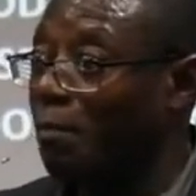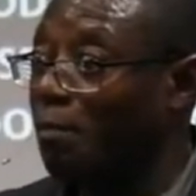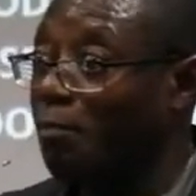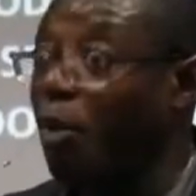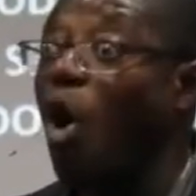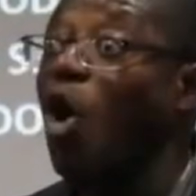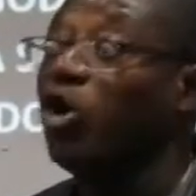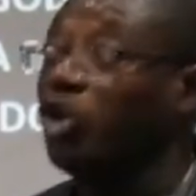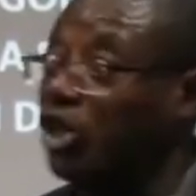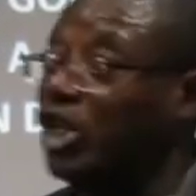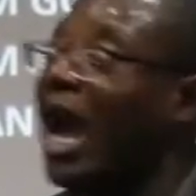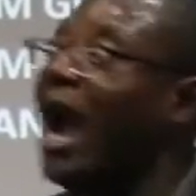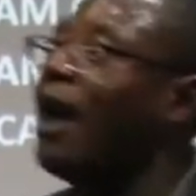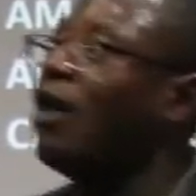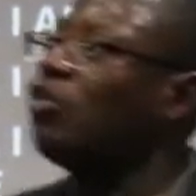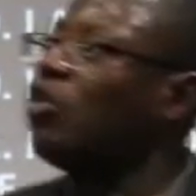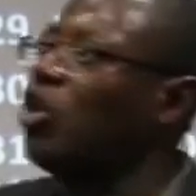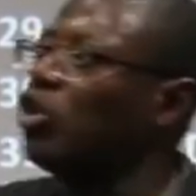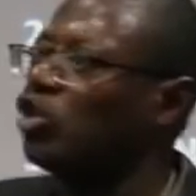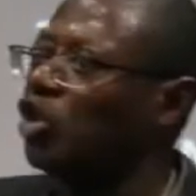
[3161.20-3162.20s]
Push
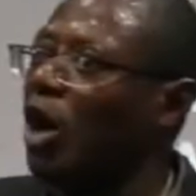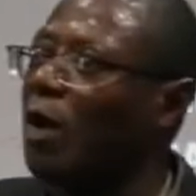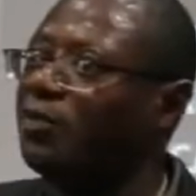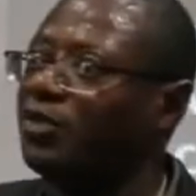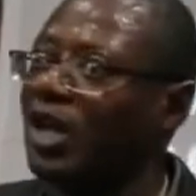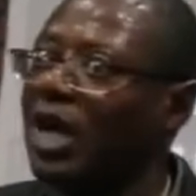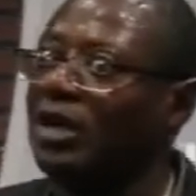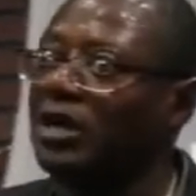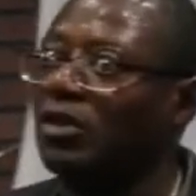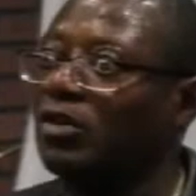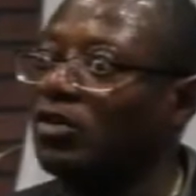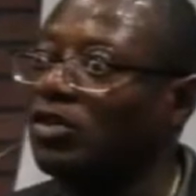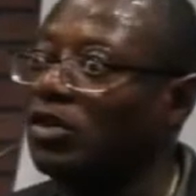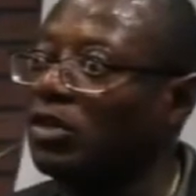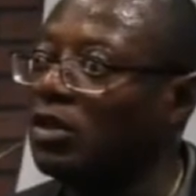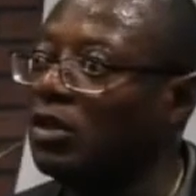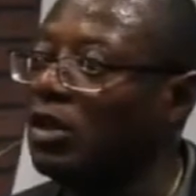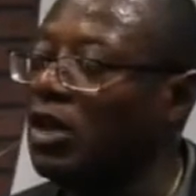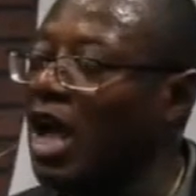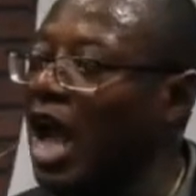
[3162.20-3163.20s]
down those obstacles
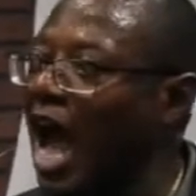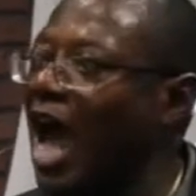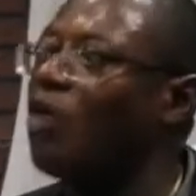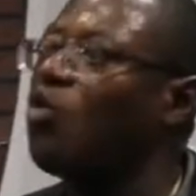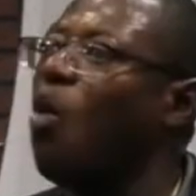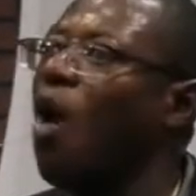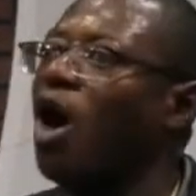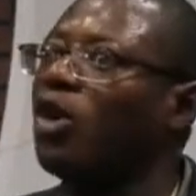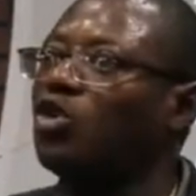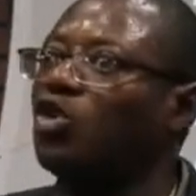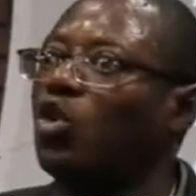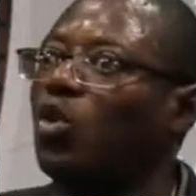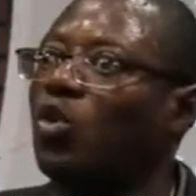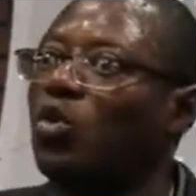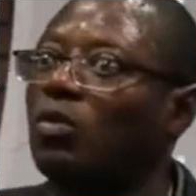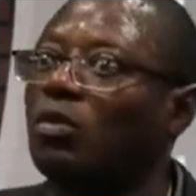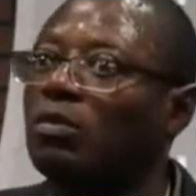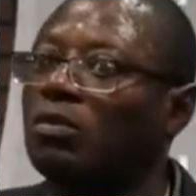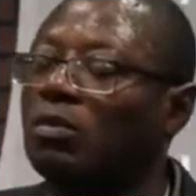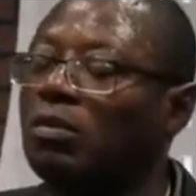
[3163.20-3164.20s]
and walk through
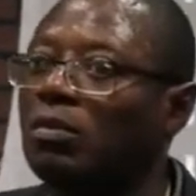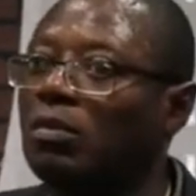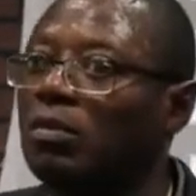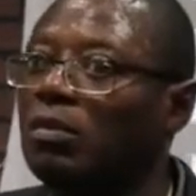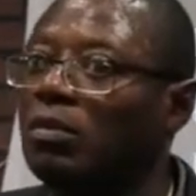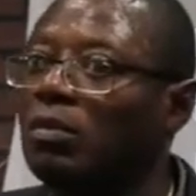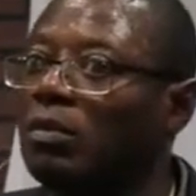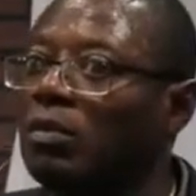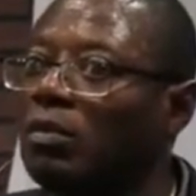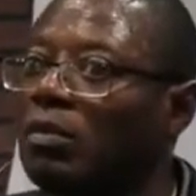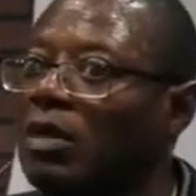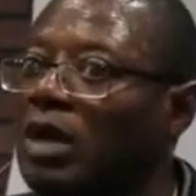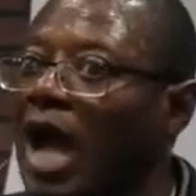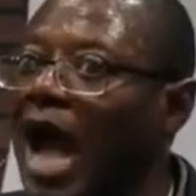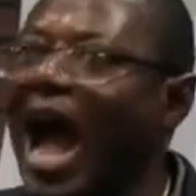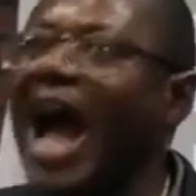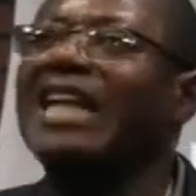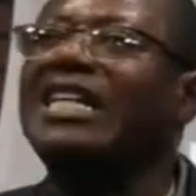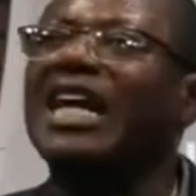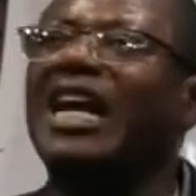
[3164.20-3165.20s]
them.
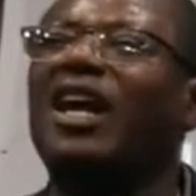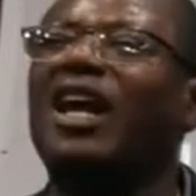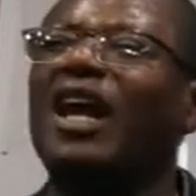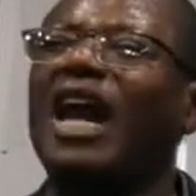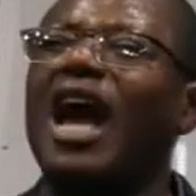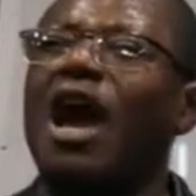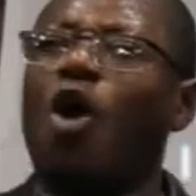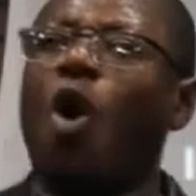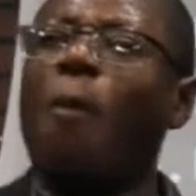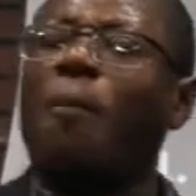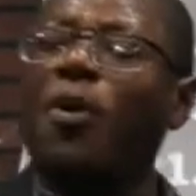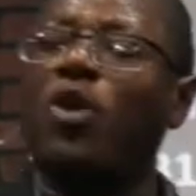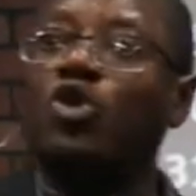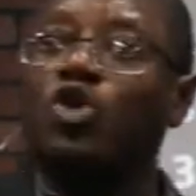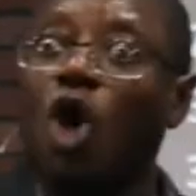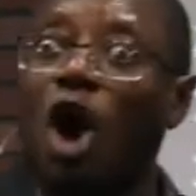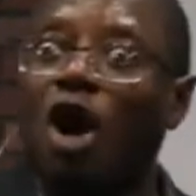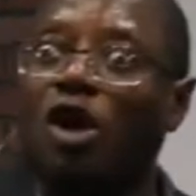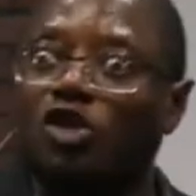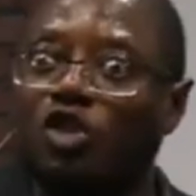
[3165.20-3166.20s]
I declare
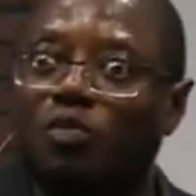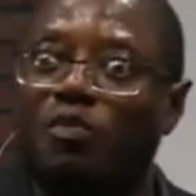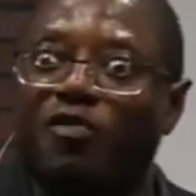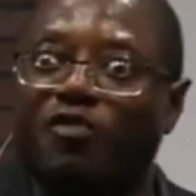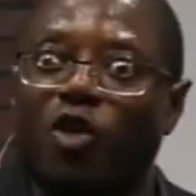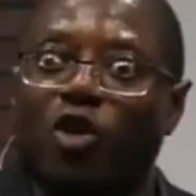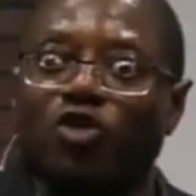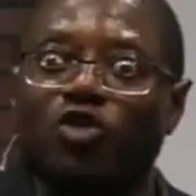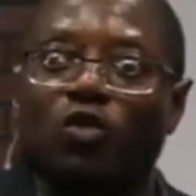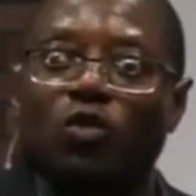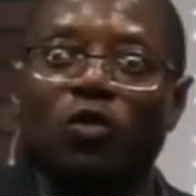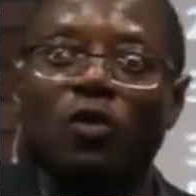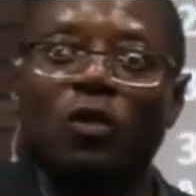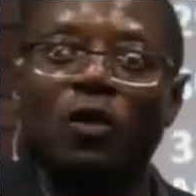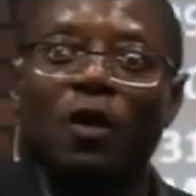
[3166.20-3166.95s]
open doors before you.